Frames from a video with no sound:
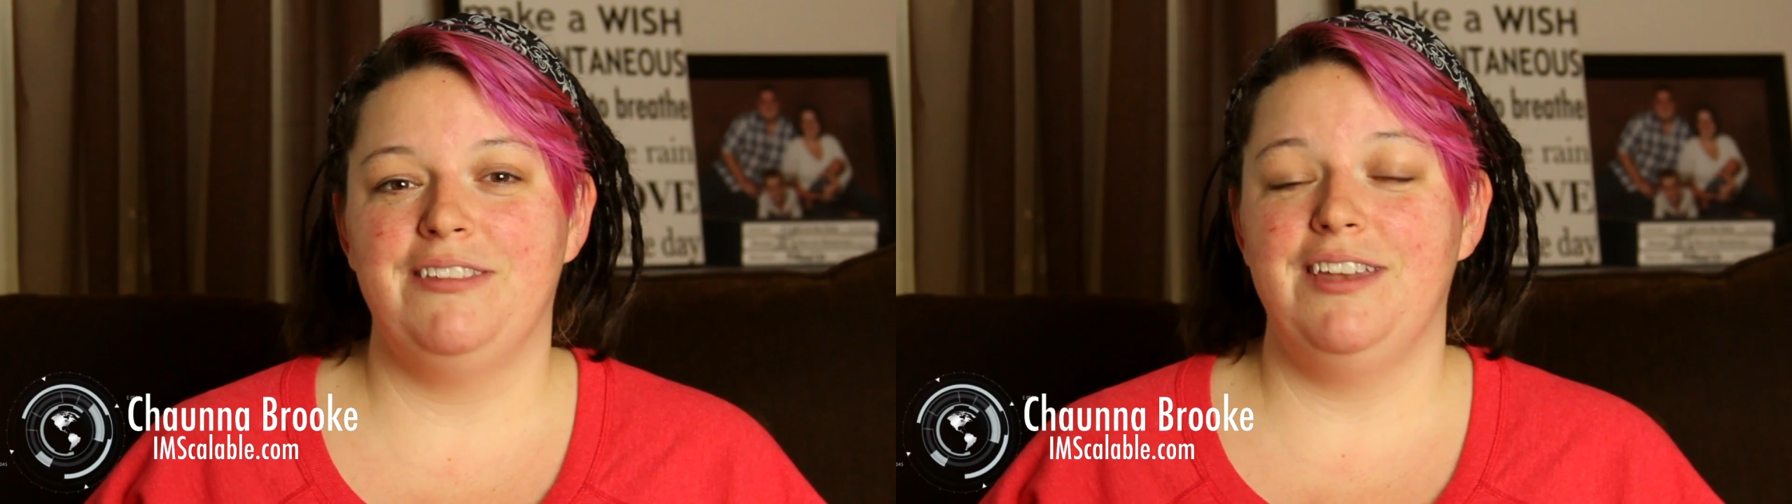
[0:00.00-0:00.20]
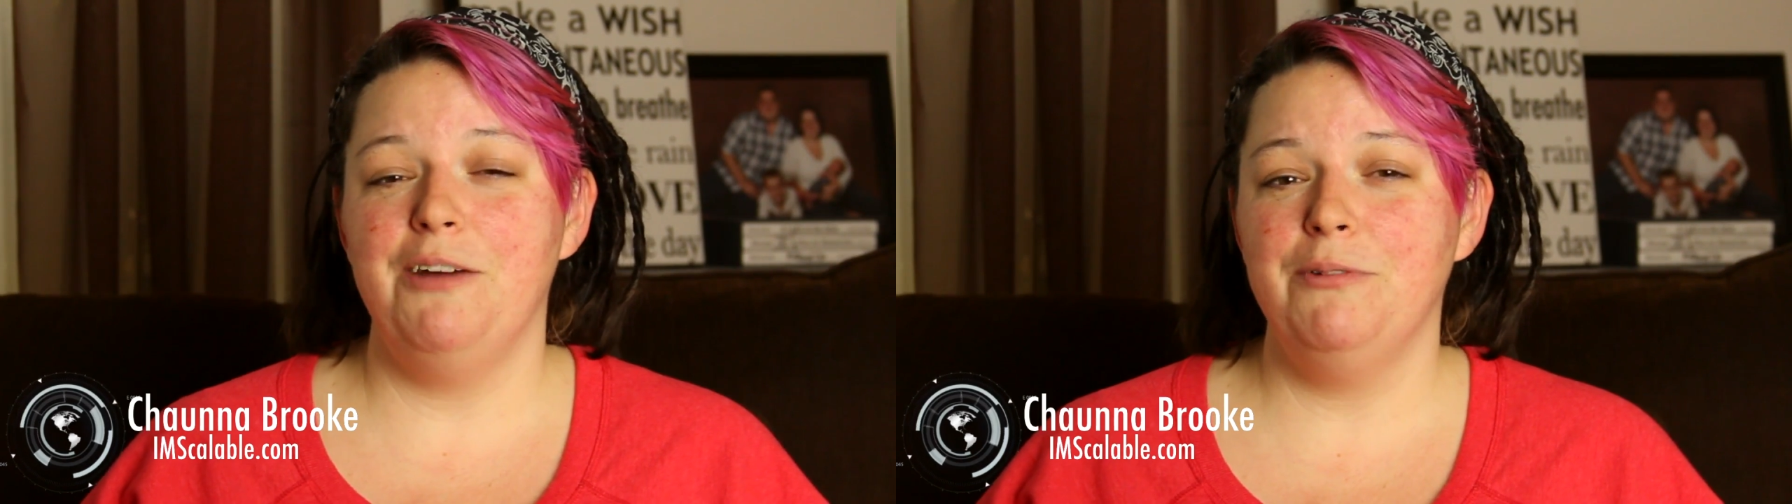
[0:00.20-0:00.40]

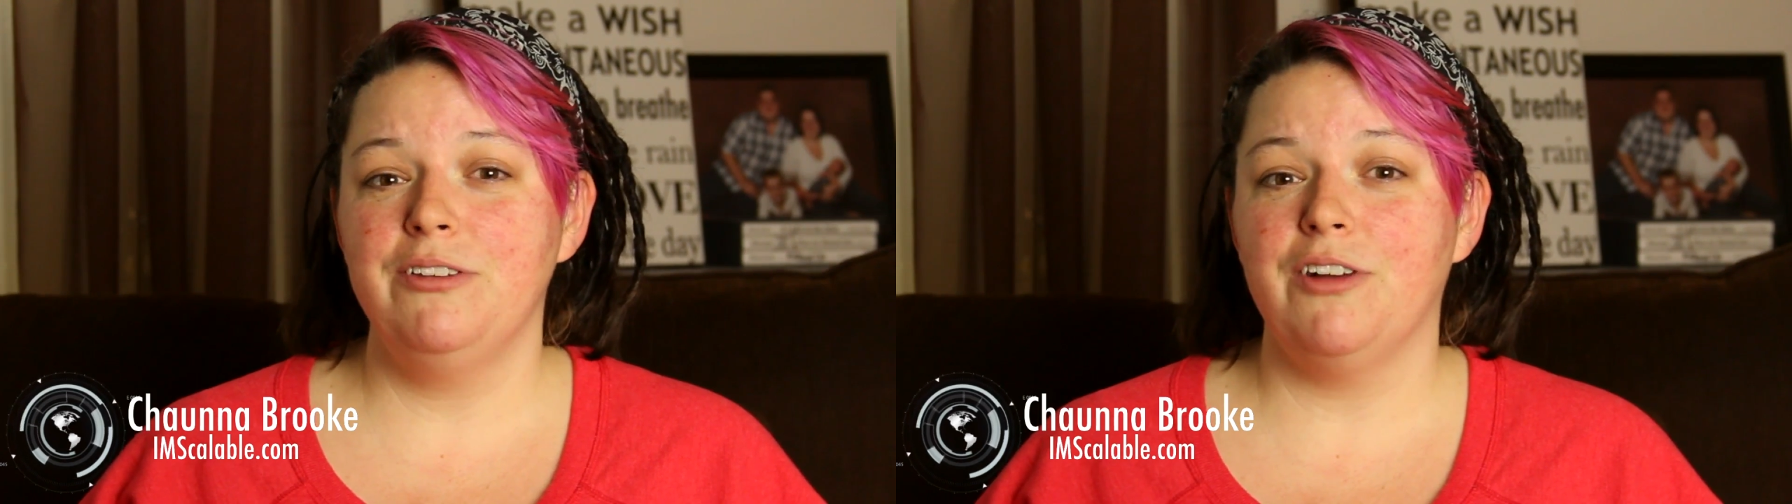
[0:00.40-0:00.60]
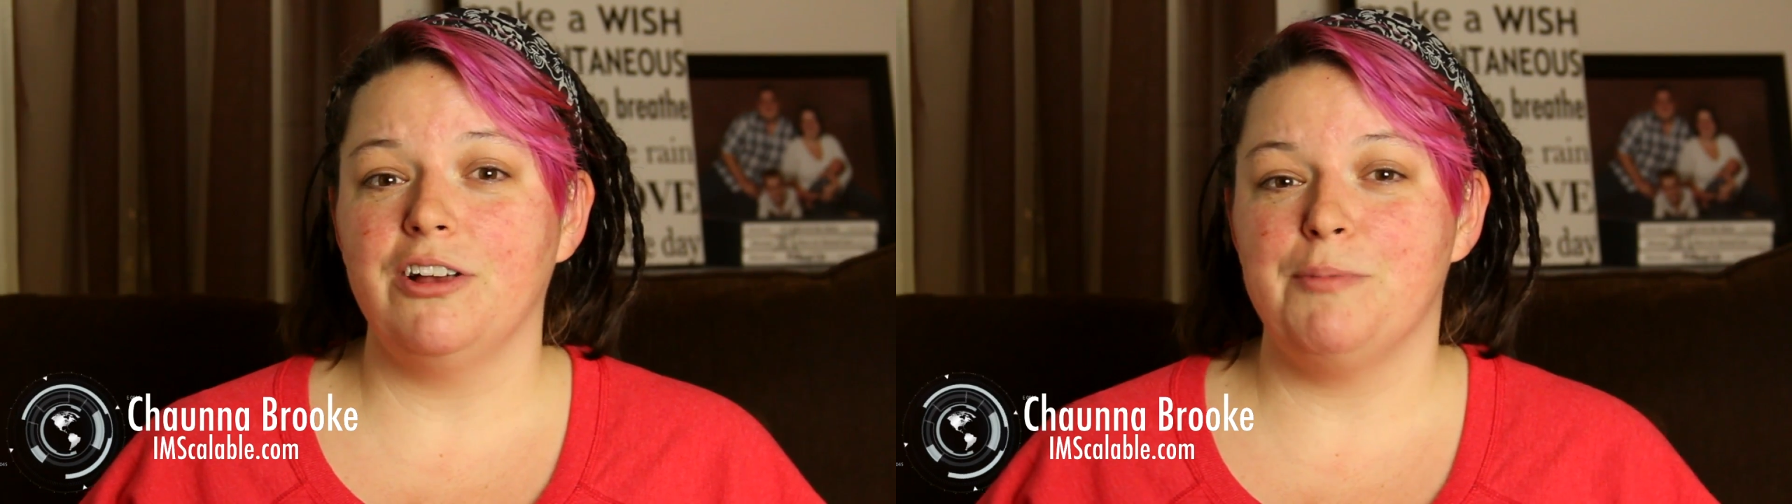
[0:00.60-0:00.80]
and today I
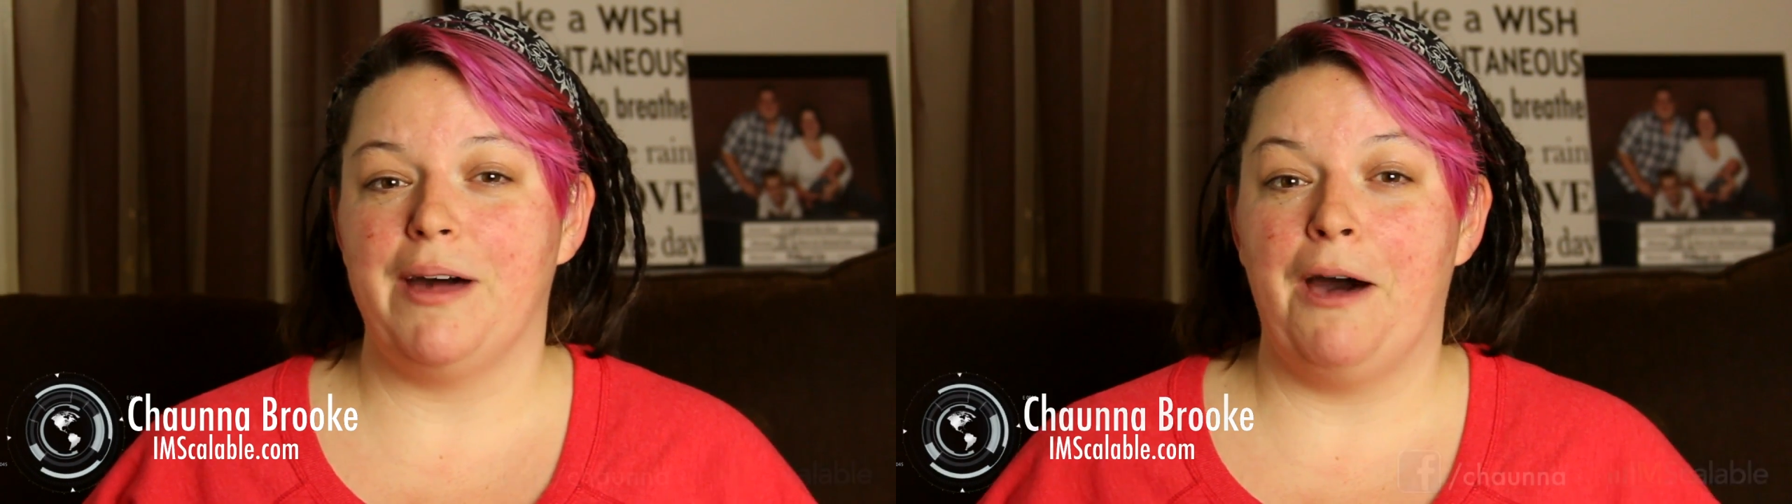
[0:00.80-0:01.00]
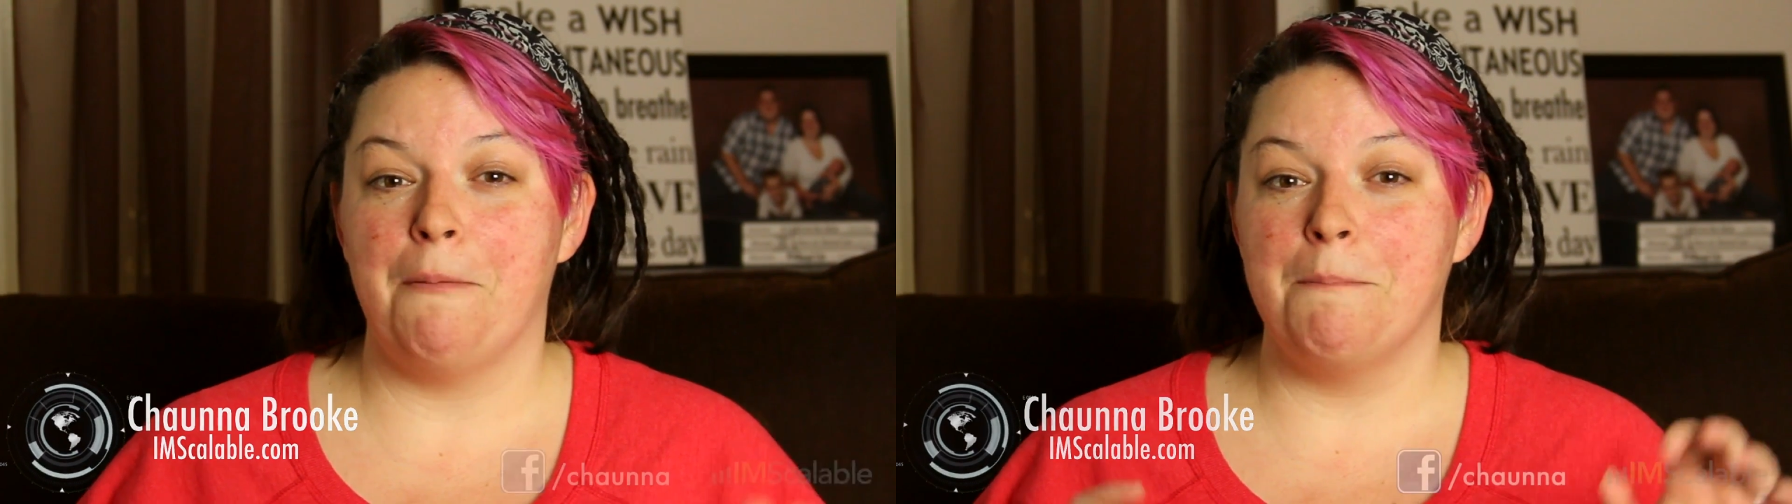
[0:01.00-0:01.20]
want to talk to you
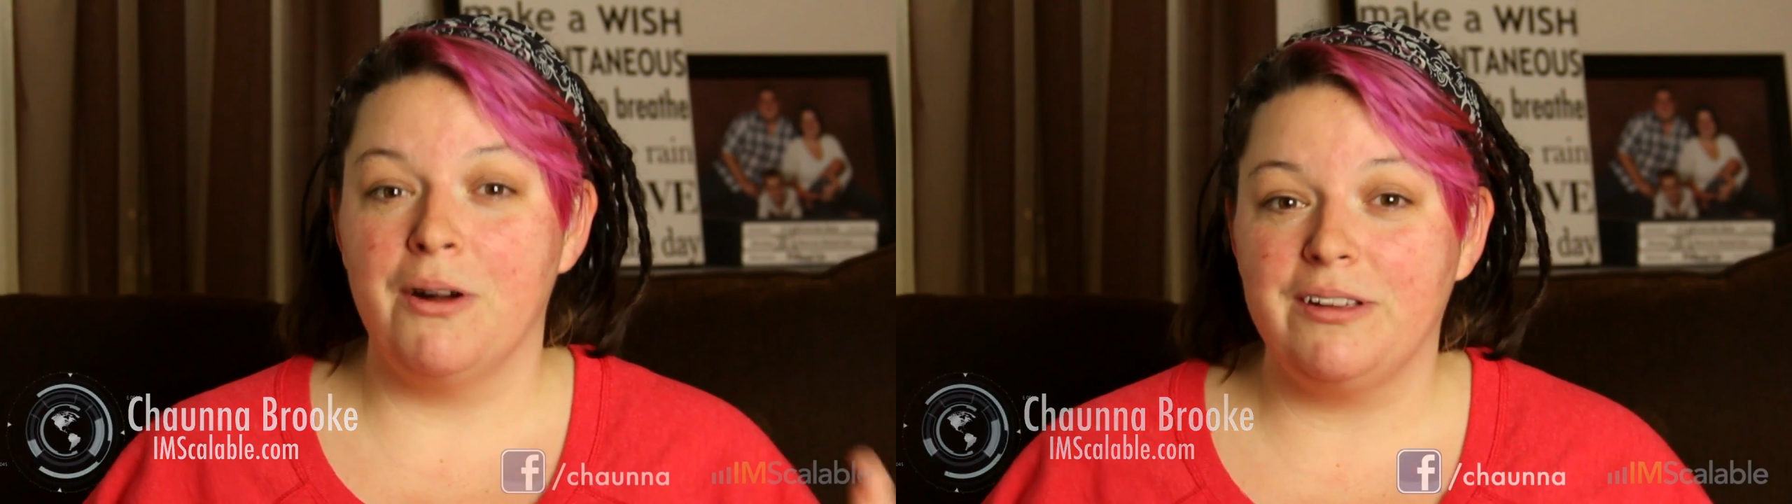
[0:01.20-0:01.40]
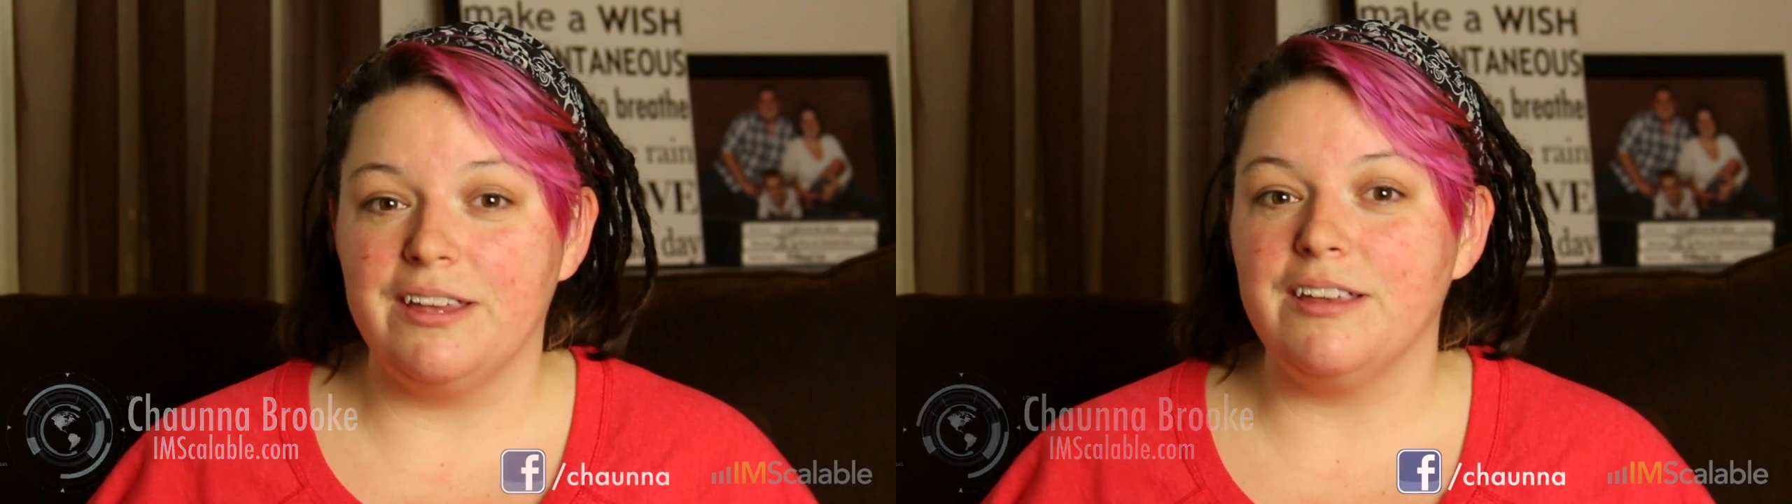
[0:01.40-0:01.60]
about how
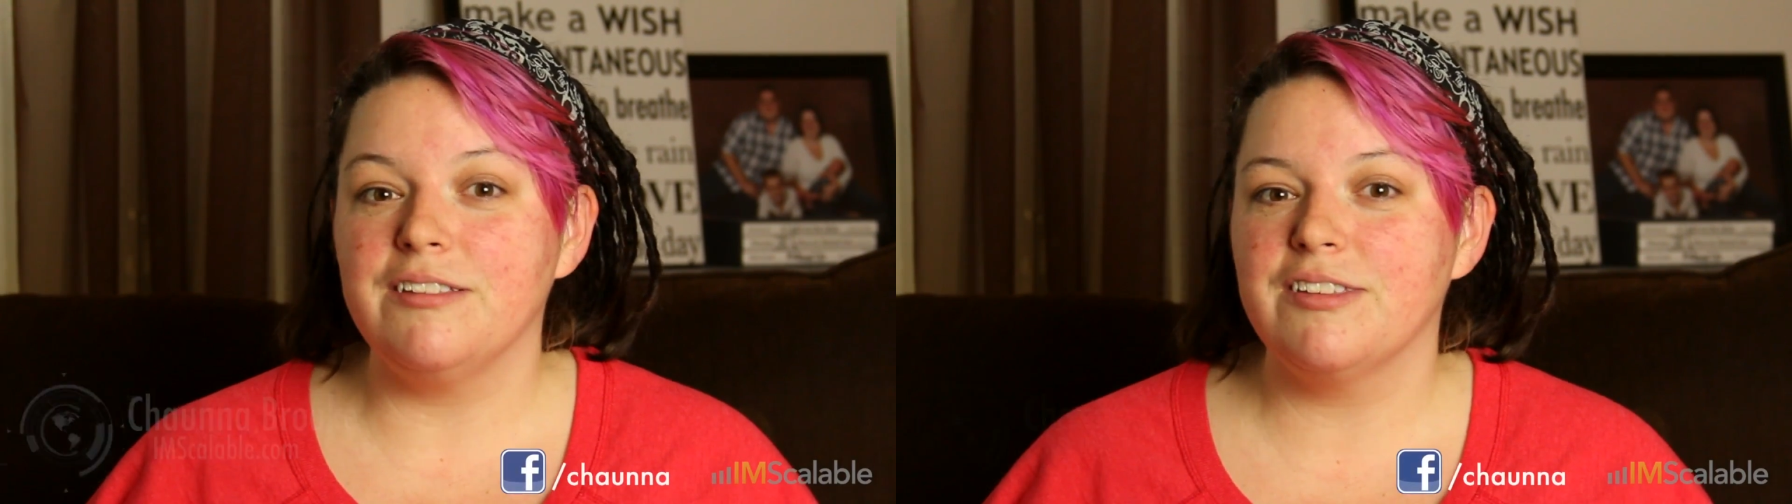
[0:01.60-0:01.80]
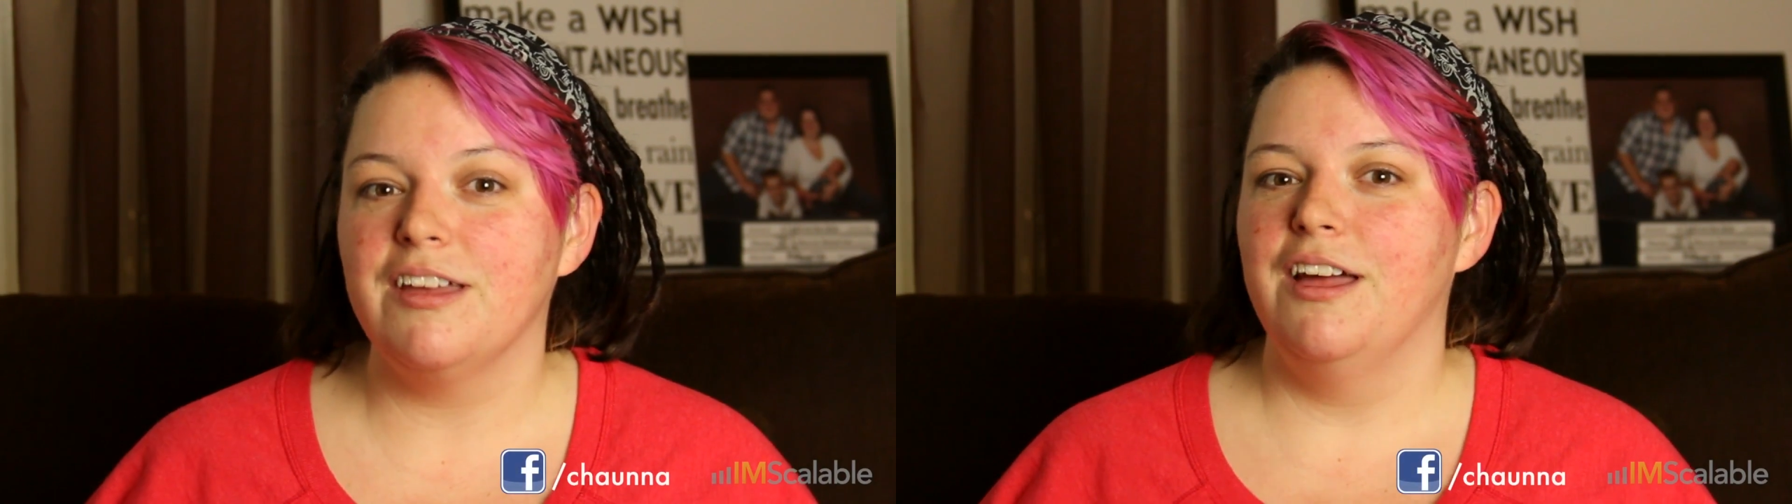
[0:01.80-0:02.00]

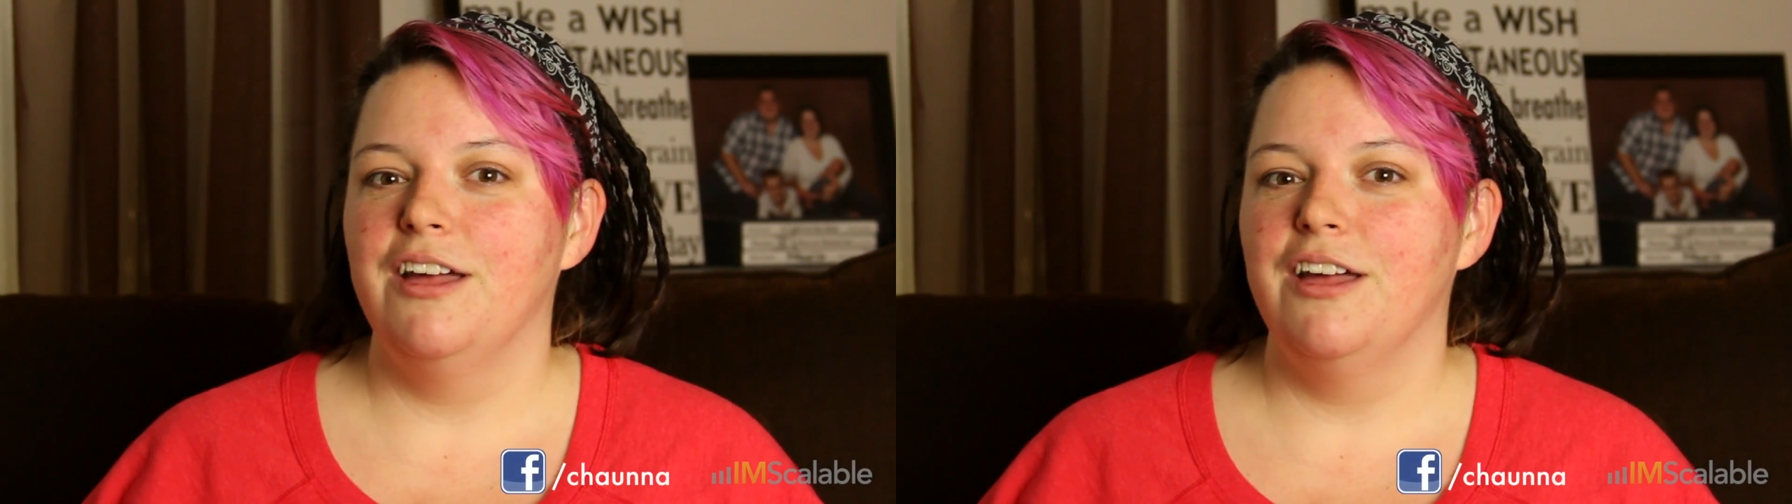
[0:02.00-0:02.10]
monkeys